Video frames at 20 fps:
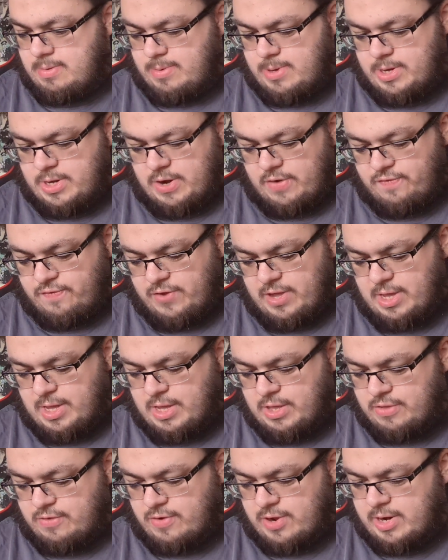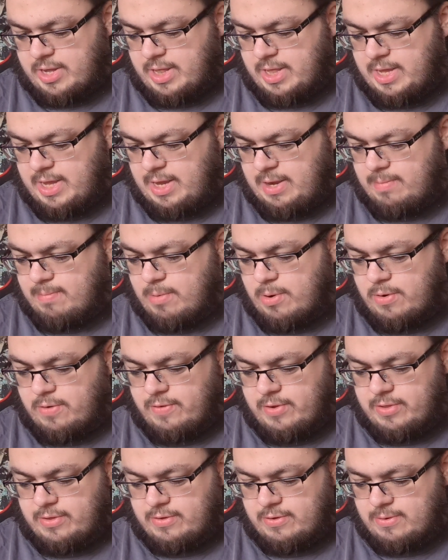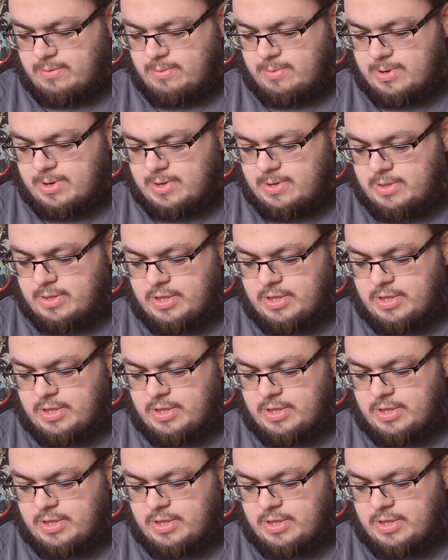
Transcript: which I think is trying to lean more into uh,